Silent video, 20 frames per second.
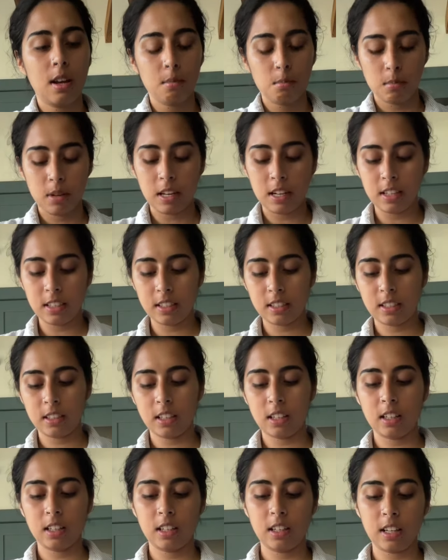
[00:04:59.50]
piece
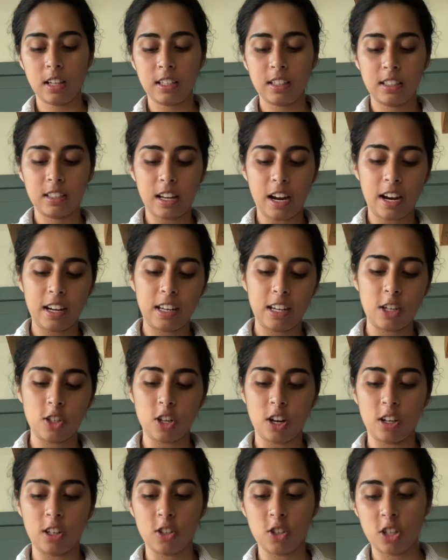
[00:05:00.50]
inside each
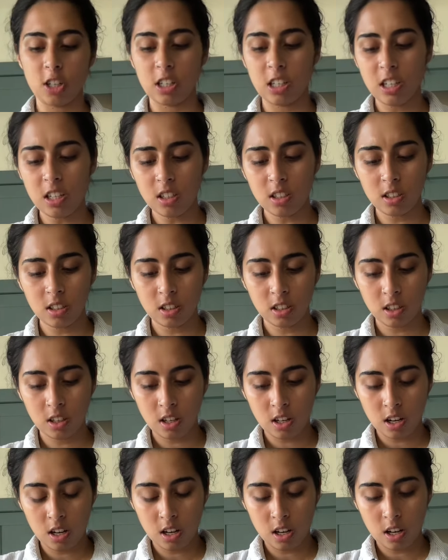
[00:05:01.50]
arancini.
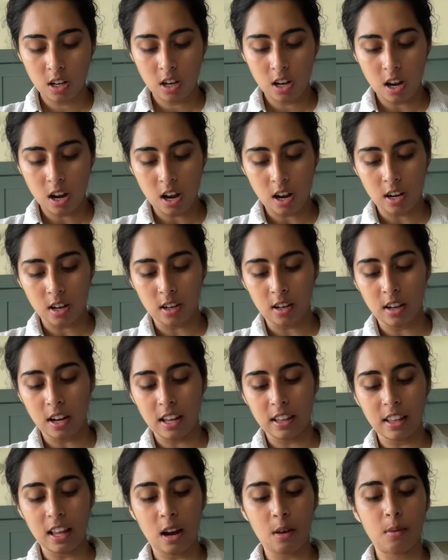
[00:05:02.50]

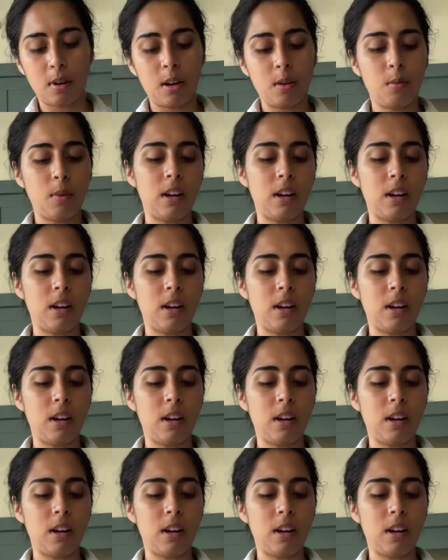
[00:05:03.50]
And that way when